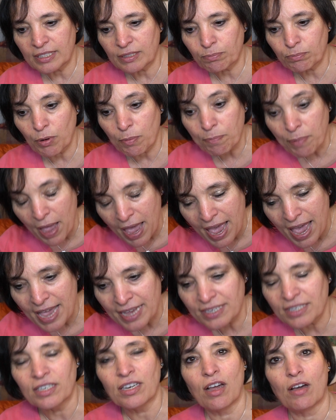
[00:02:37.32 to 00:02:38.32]

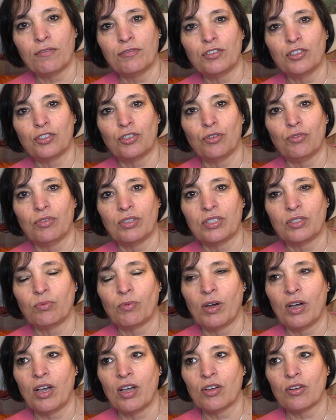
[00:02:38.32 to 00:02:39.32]
prepared enough to do this
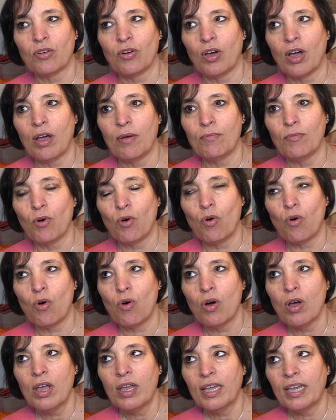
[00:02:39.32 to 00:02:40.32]
work,
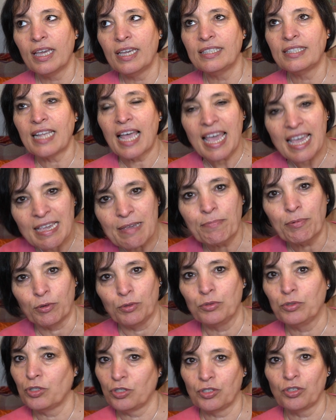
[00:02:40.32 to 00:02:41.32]
or is
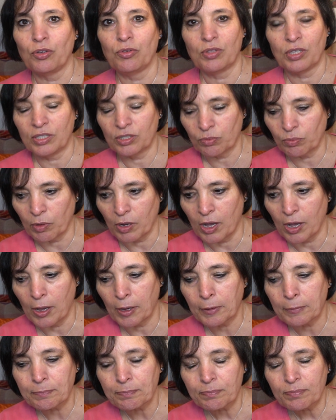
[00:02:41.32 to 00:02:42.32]
able to do this work.